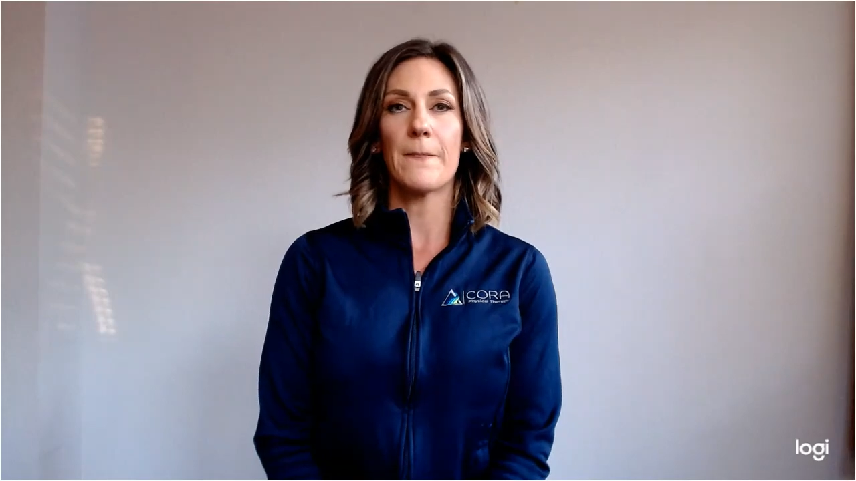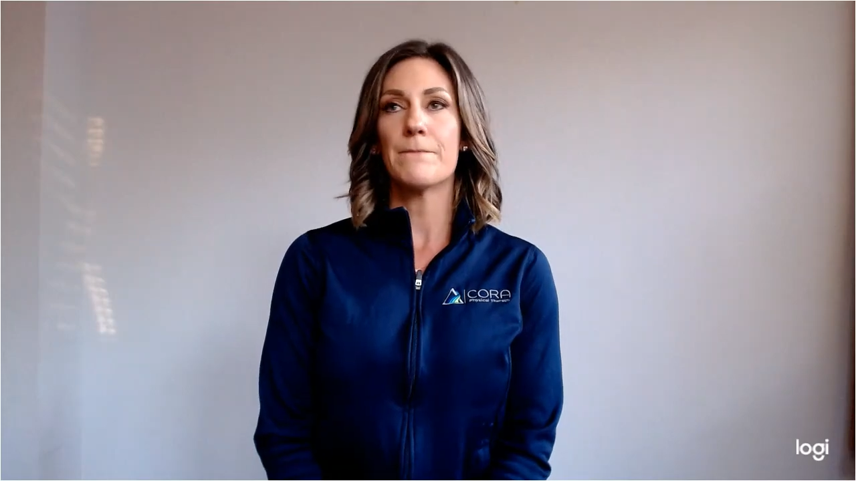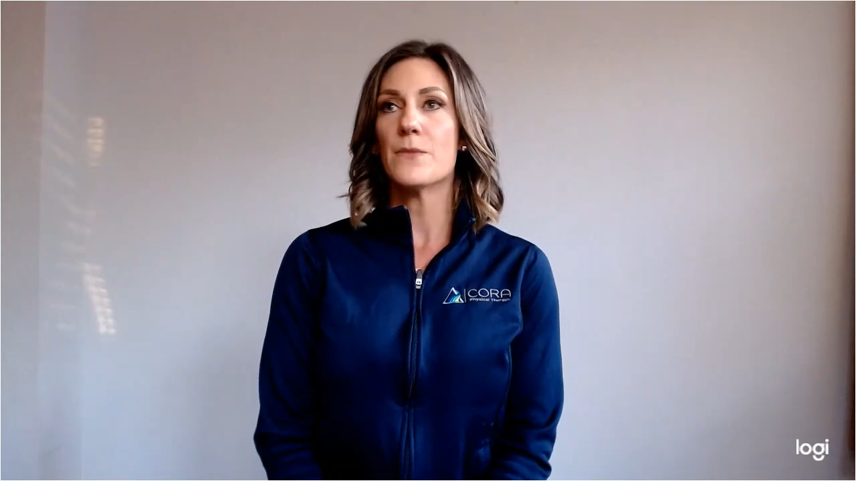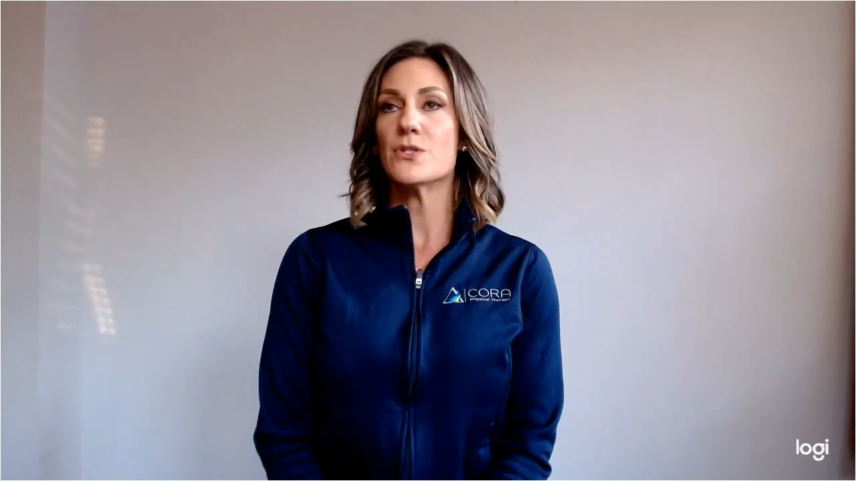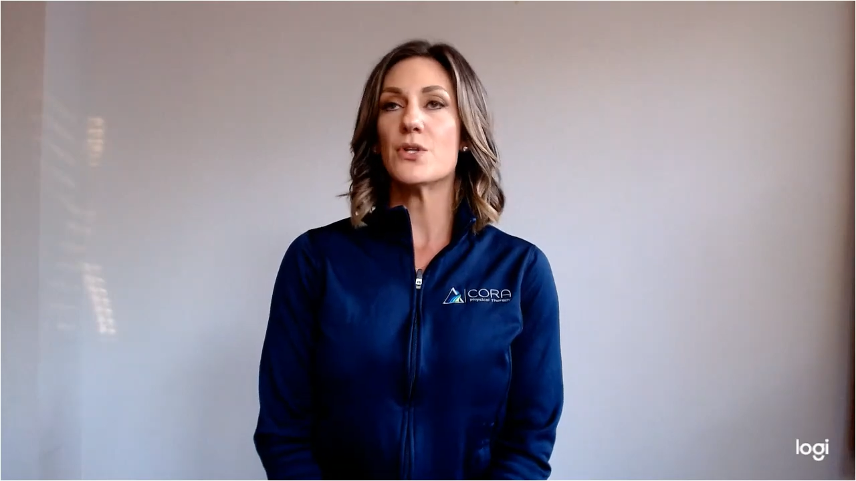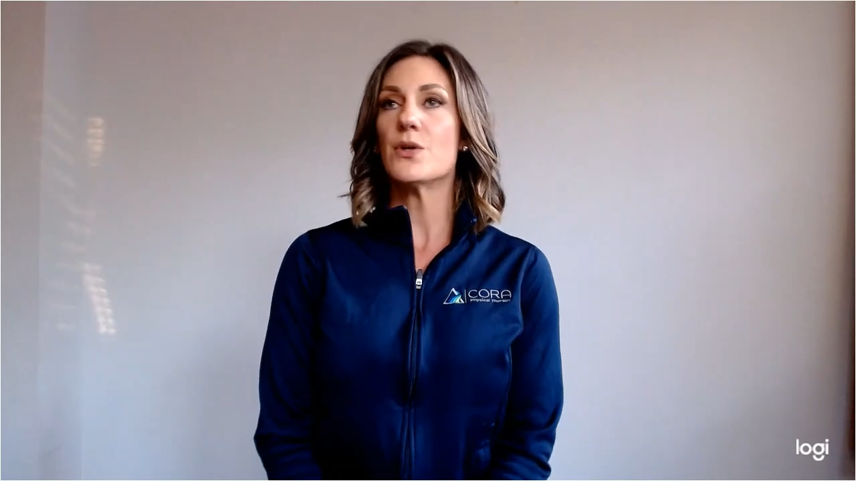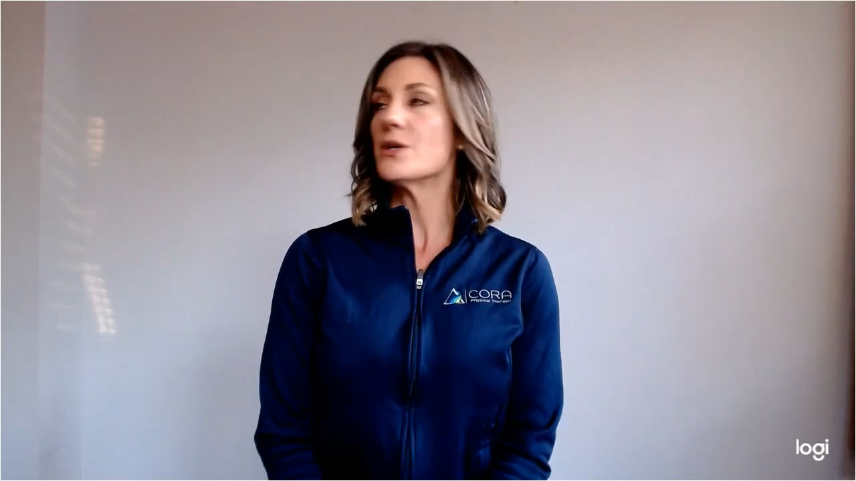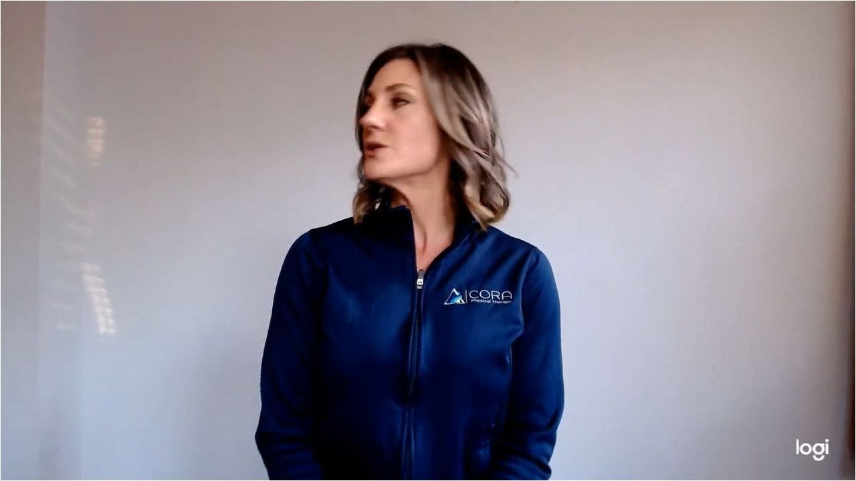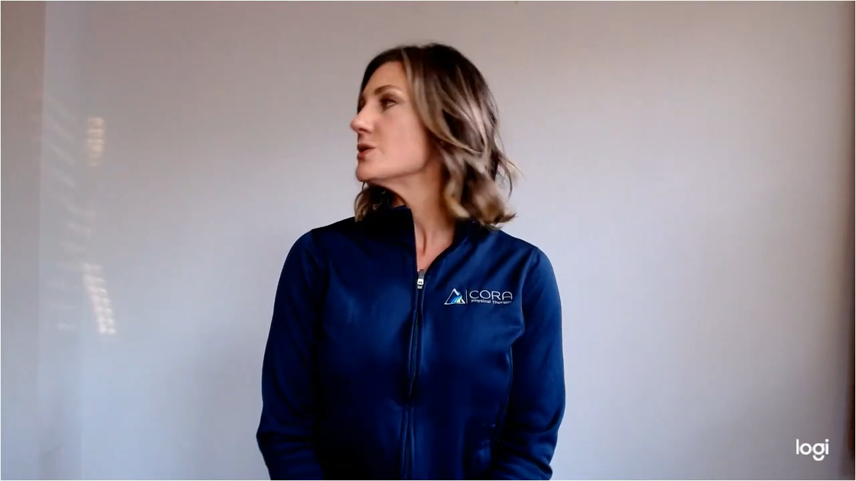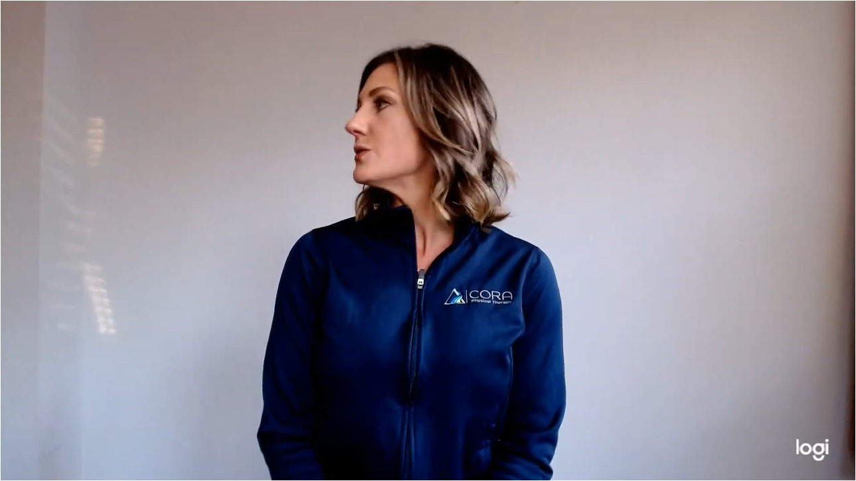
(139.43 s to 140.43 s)
So you
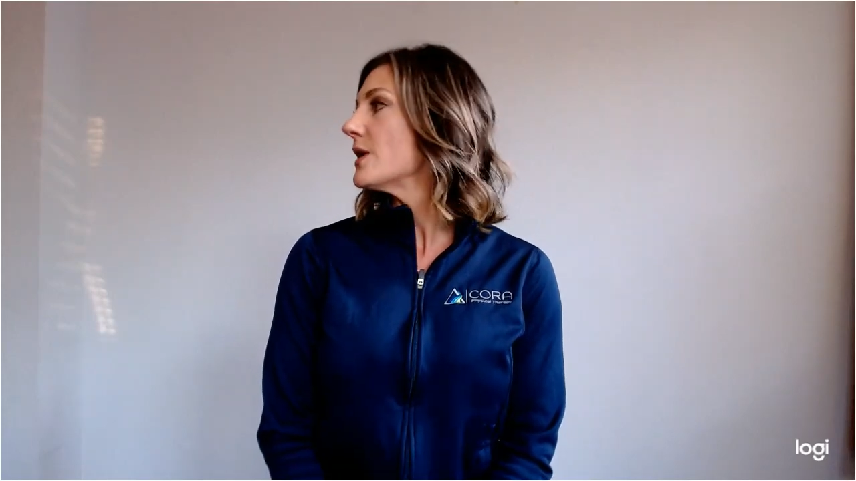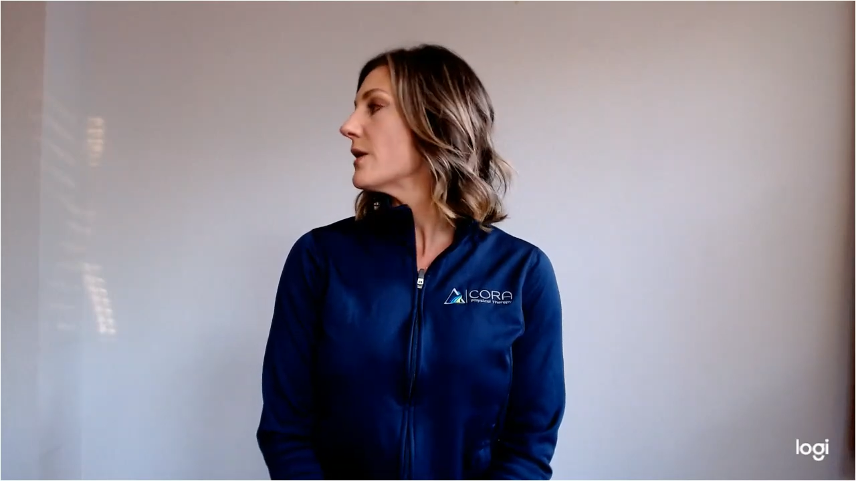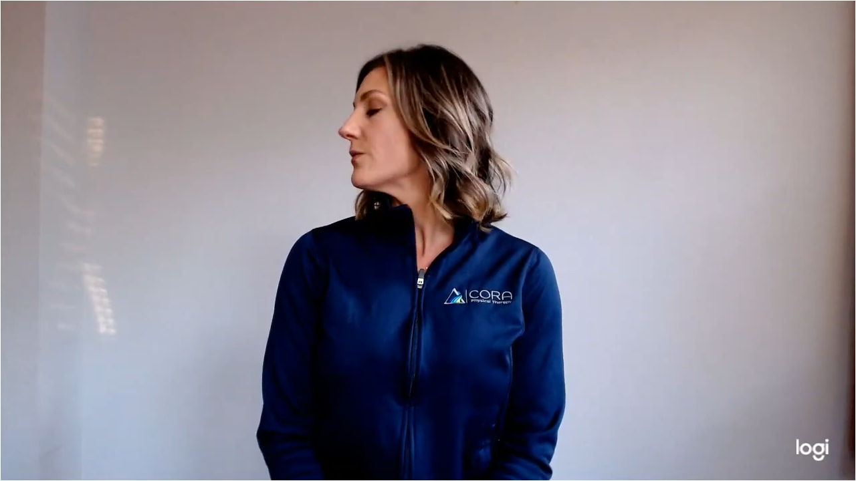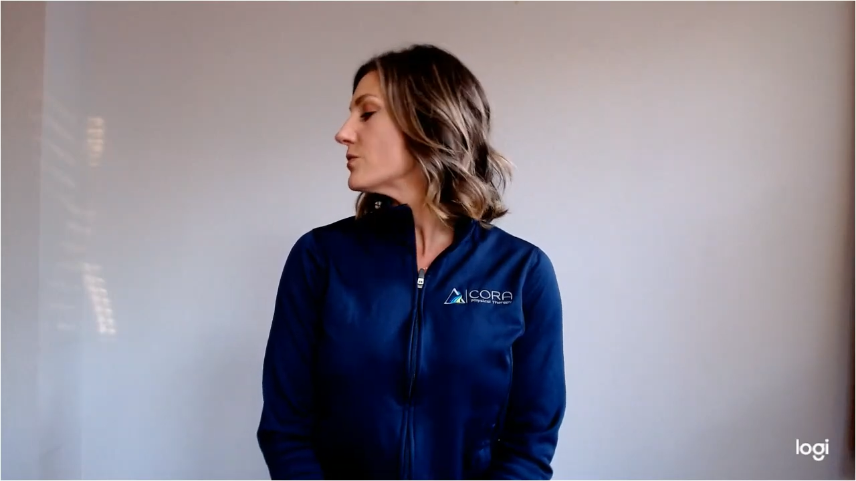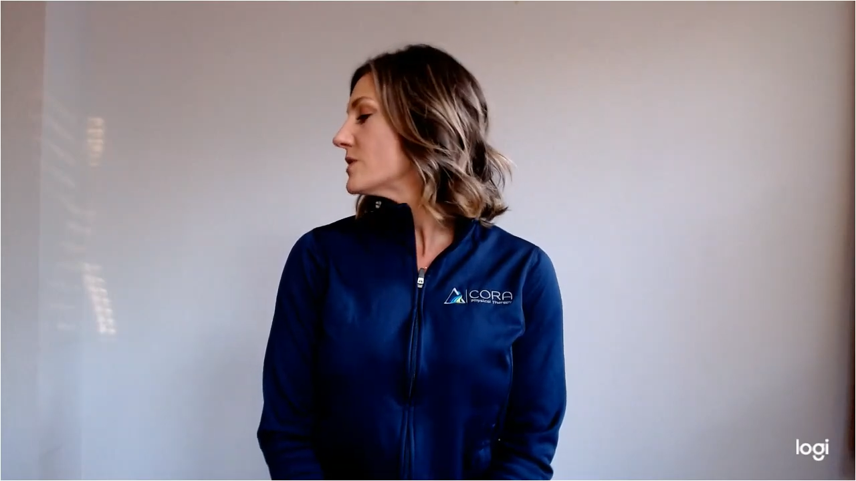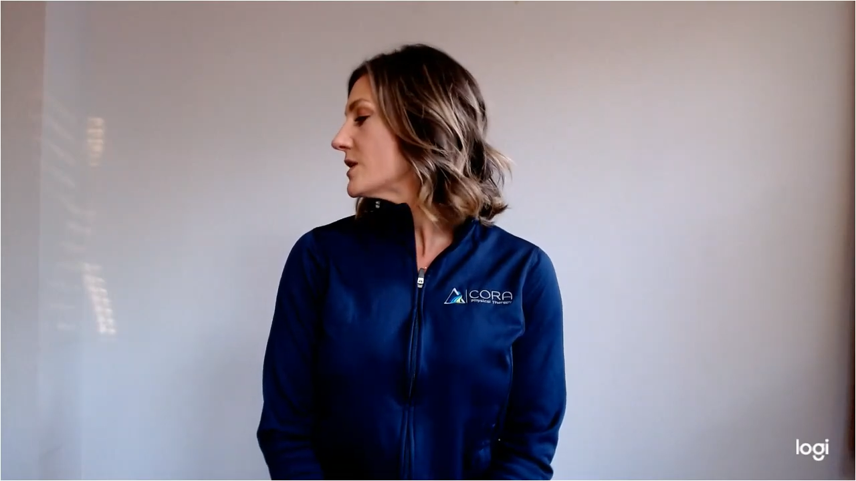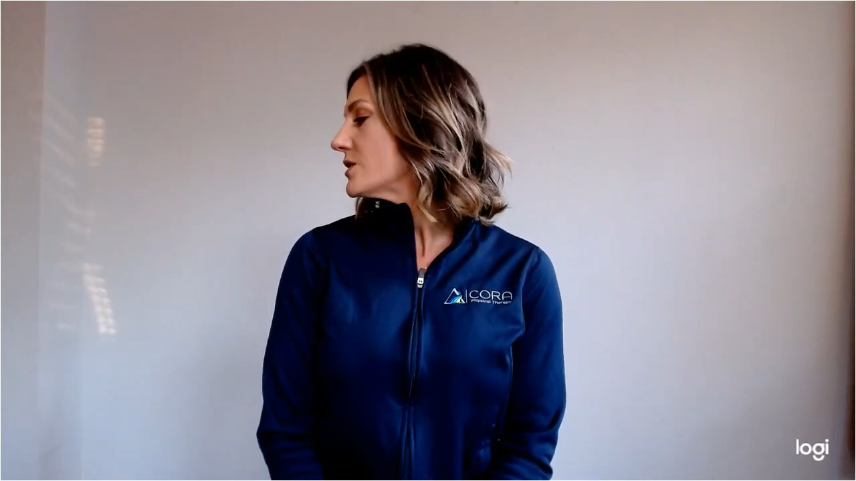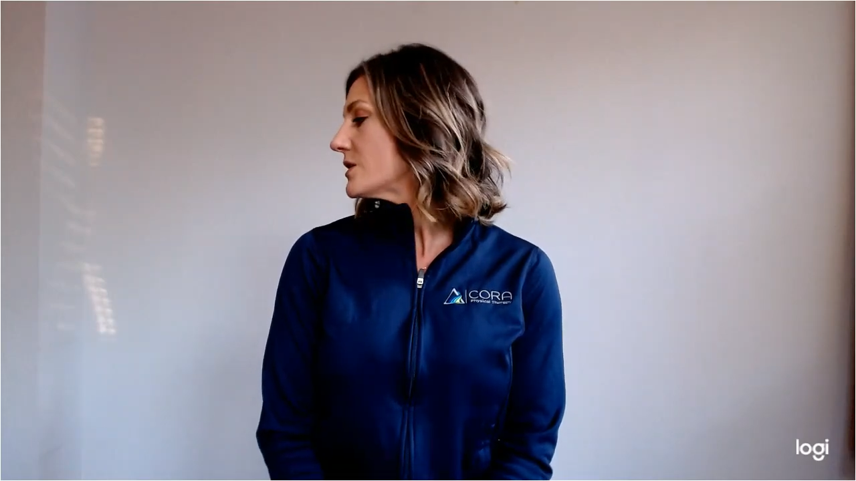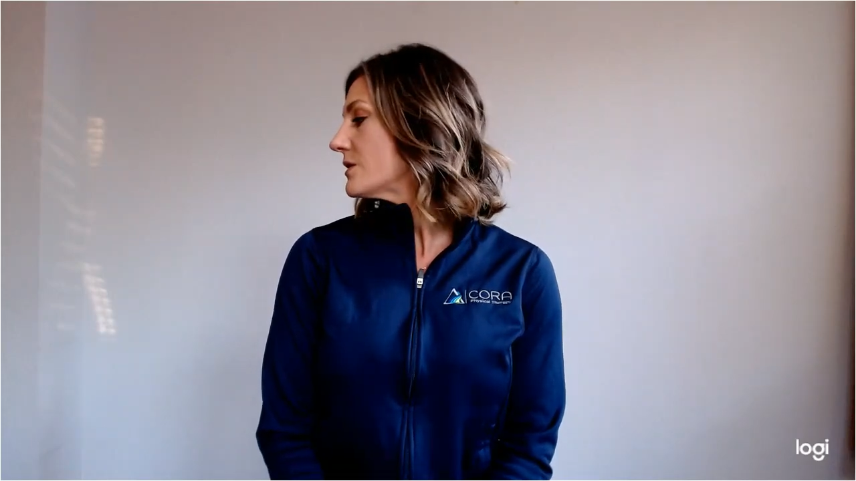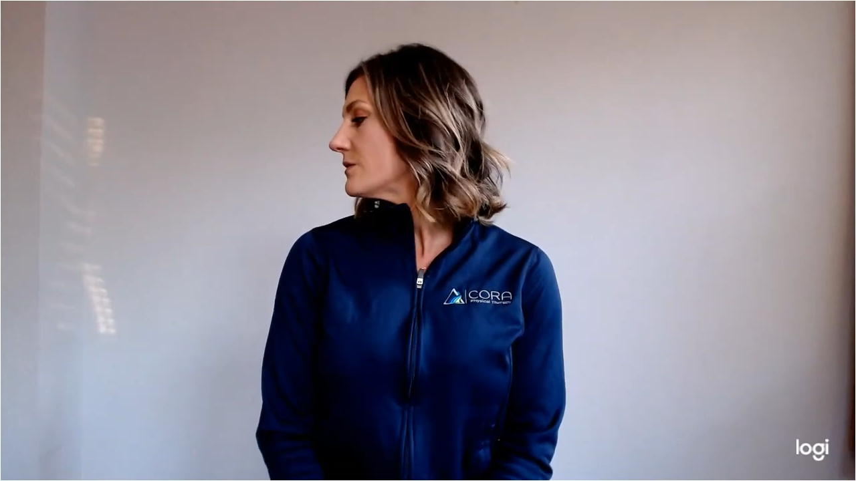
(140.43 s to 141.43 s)
can do that
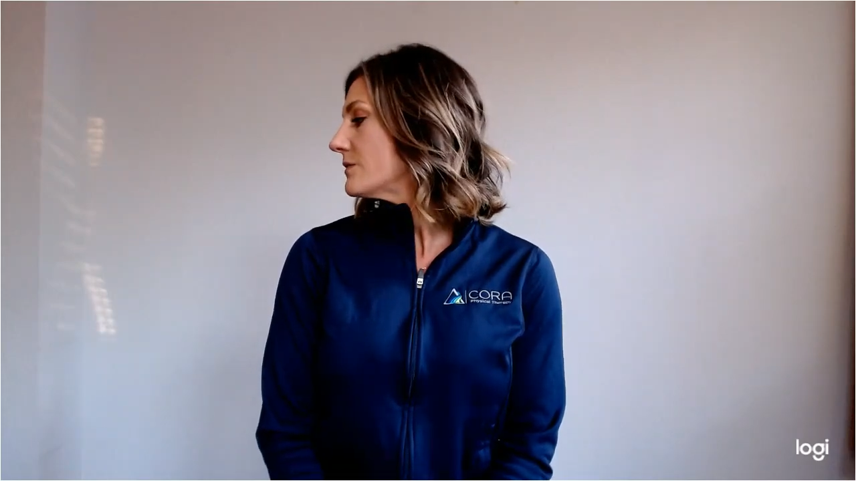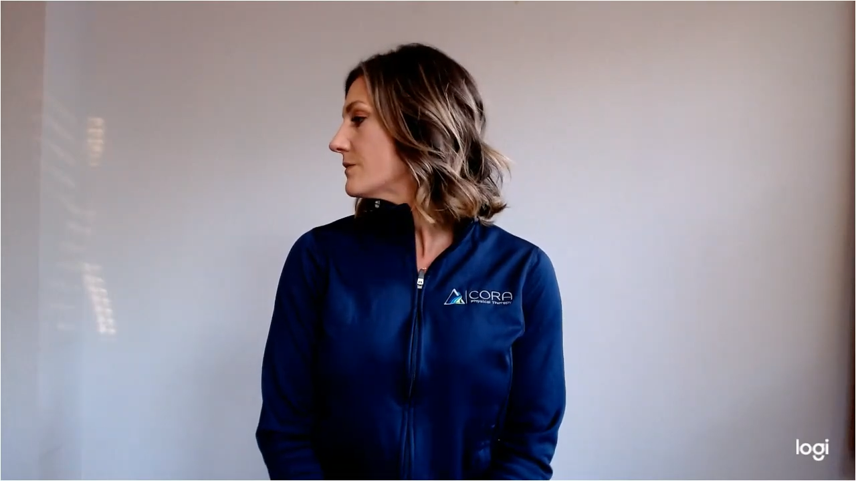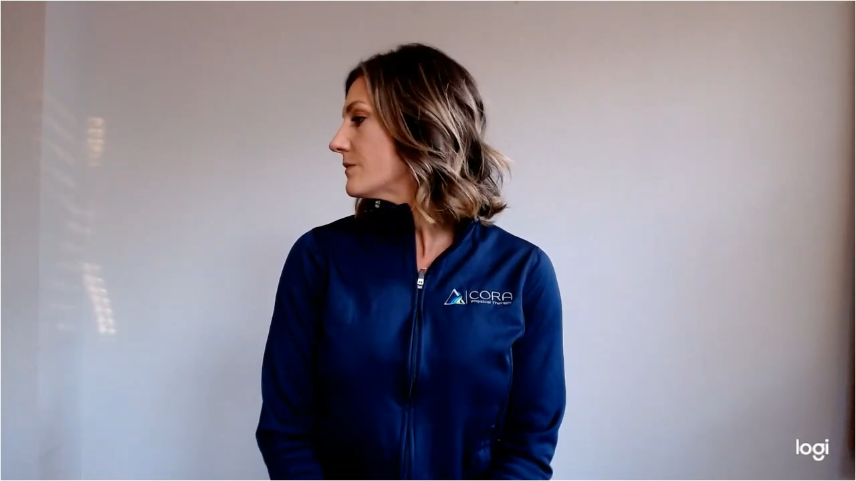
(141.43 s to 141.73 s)
rotation